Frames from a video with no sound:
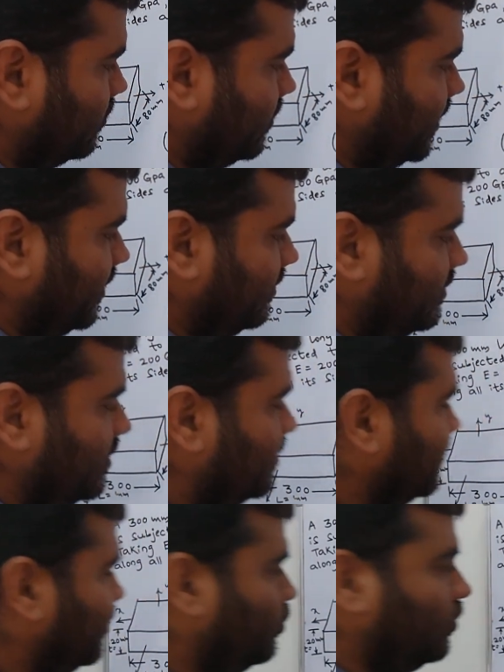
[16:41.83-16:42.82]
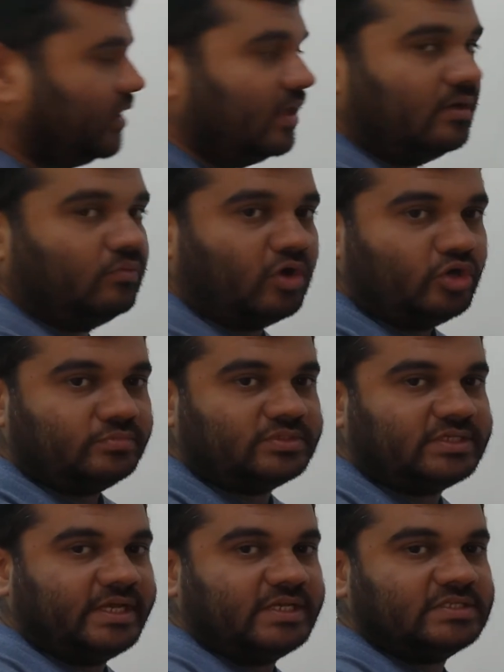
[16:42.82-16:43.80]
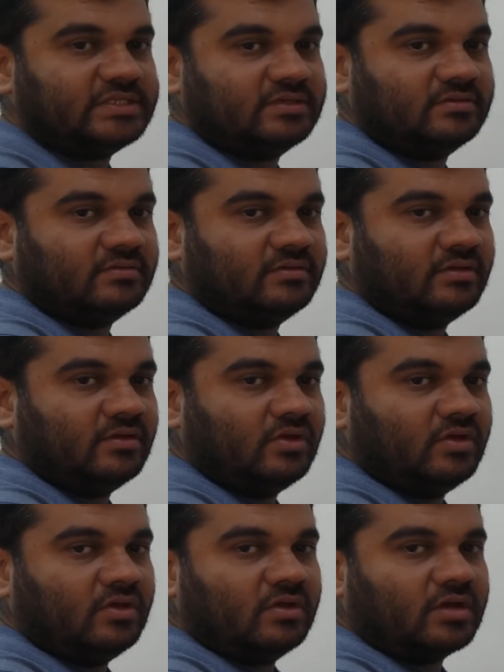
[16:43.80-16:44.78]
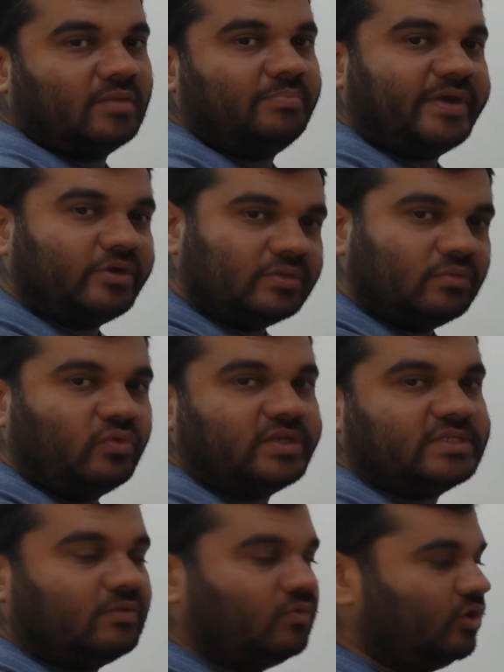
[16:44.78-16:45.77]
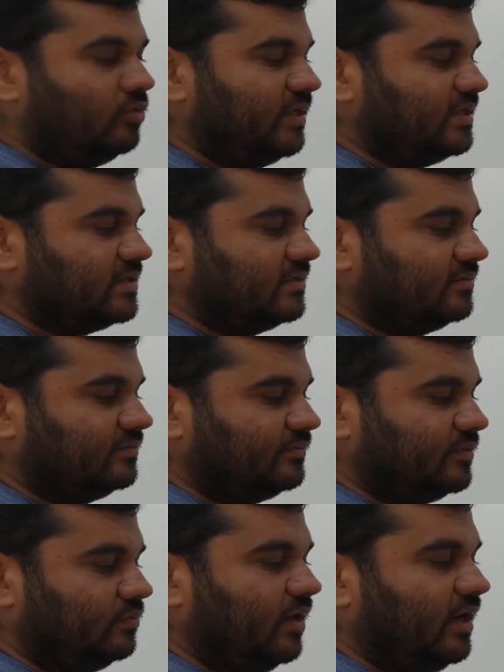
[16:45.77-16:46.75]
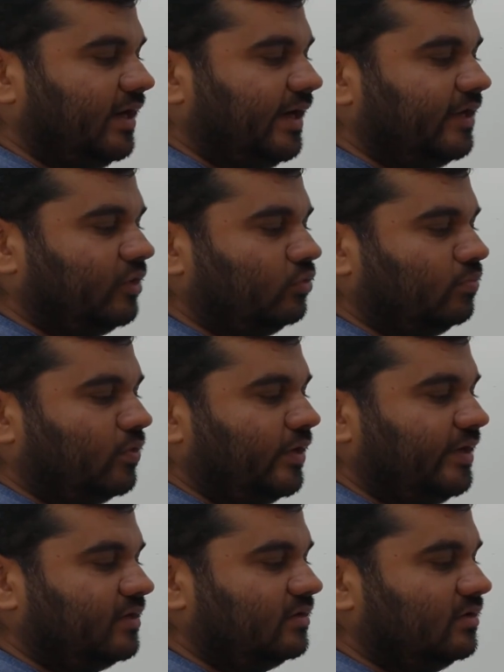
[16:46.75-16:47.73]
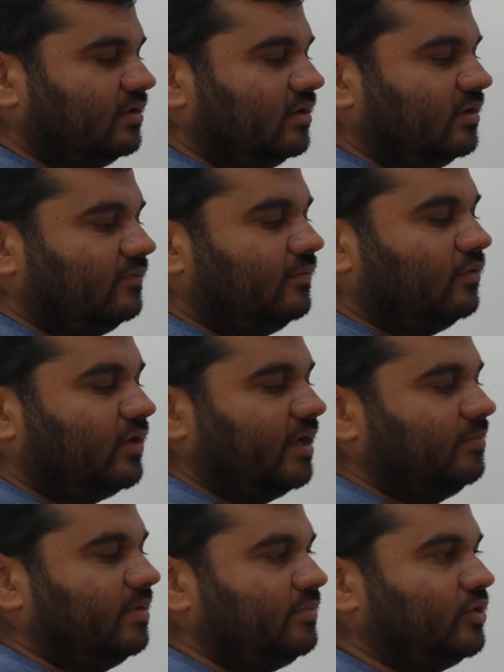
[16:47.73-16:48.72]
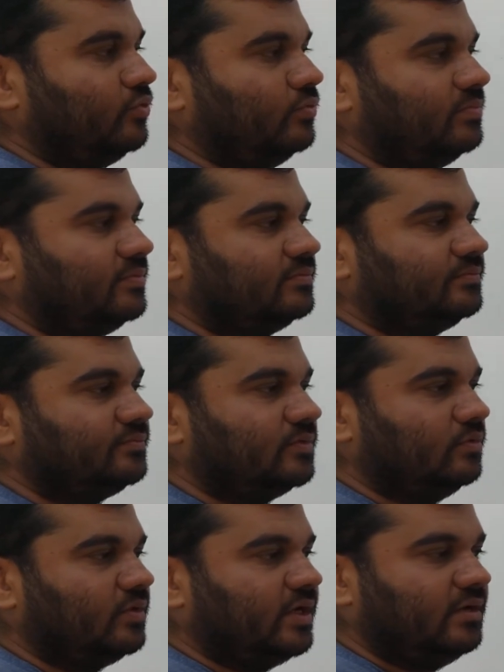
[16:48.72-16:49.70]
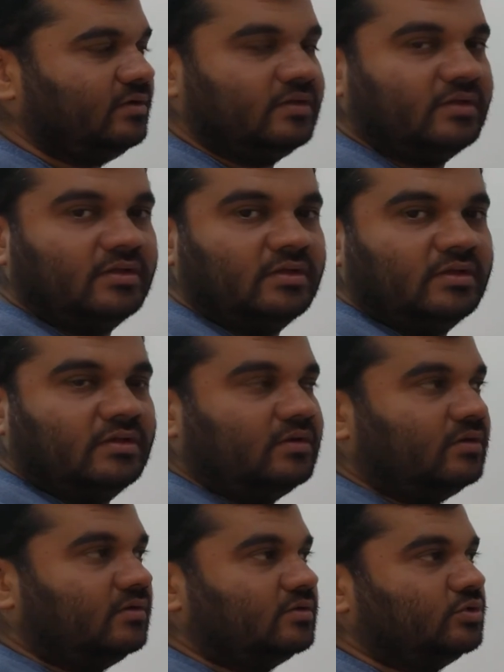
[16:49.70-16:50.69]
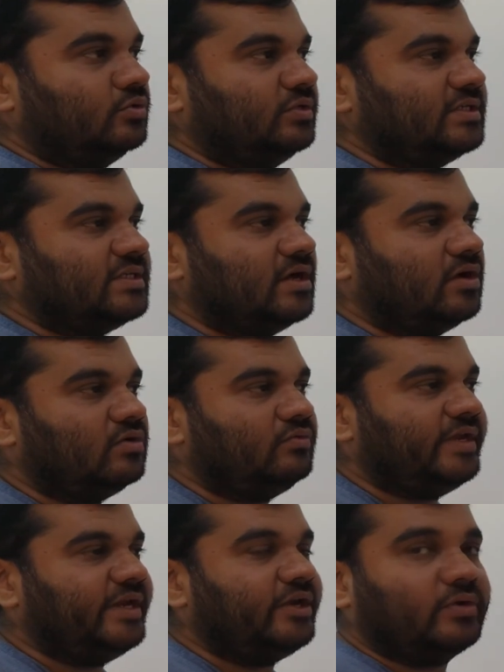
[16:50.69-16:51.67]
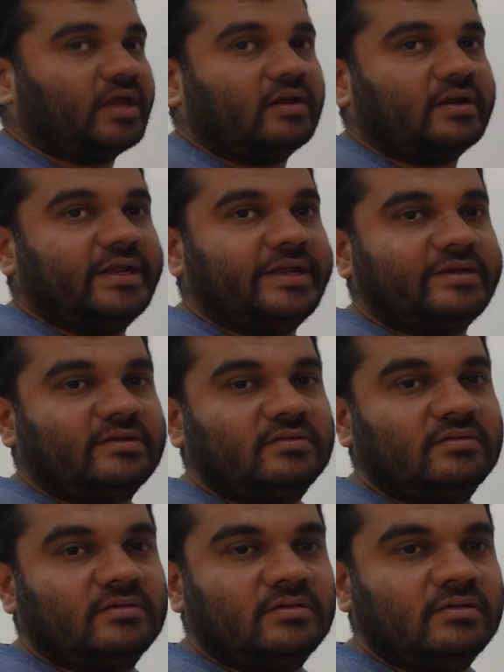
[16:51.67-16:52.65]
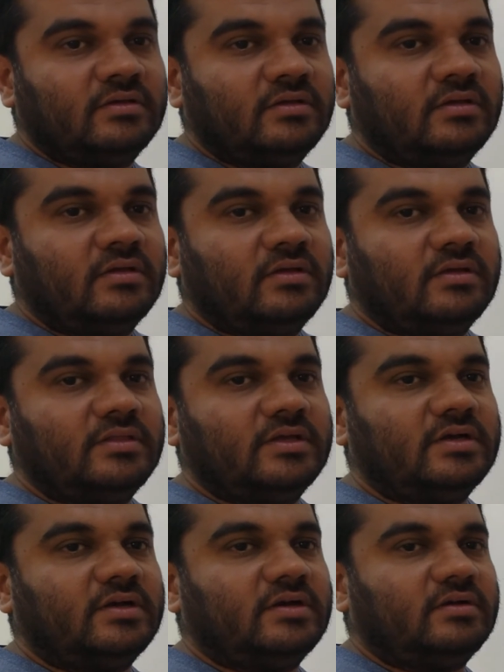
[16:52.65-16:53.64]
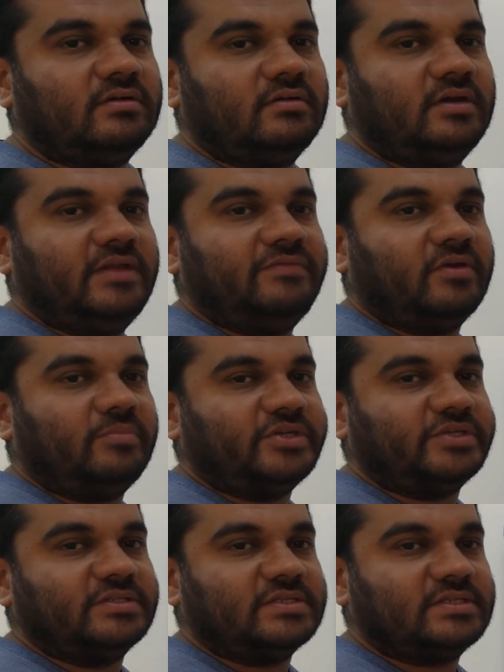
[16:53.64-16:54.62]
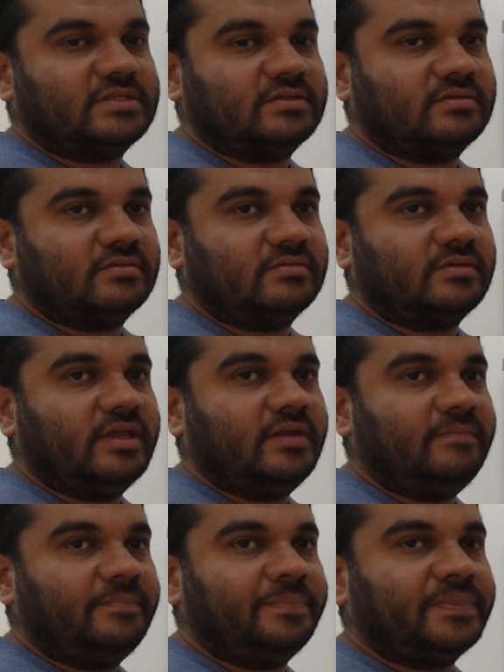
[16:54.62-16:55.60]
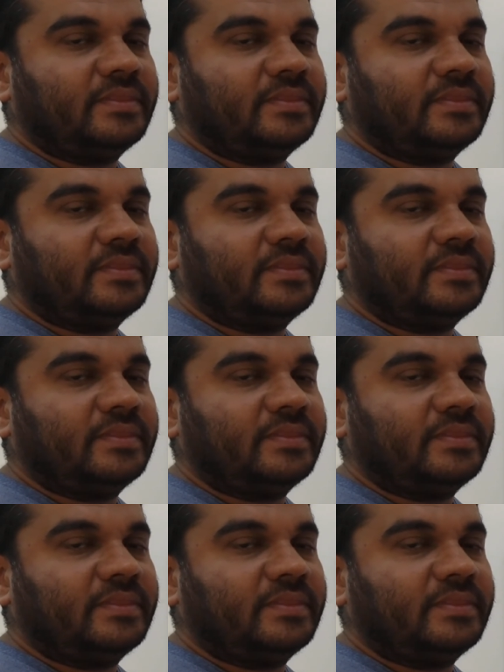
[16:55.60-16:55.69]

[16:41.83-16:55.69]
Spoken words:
Okay, the total volume change compared to the original volume is 182.4 mm cube. Okay, so this is how we need to calculate the deformations in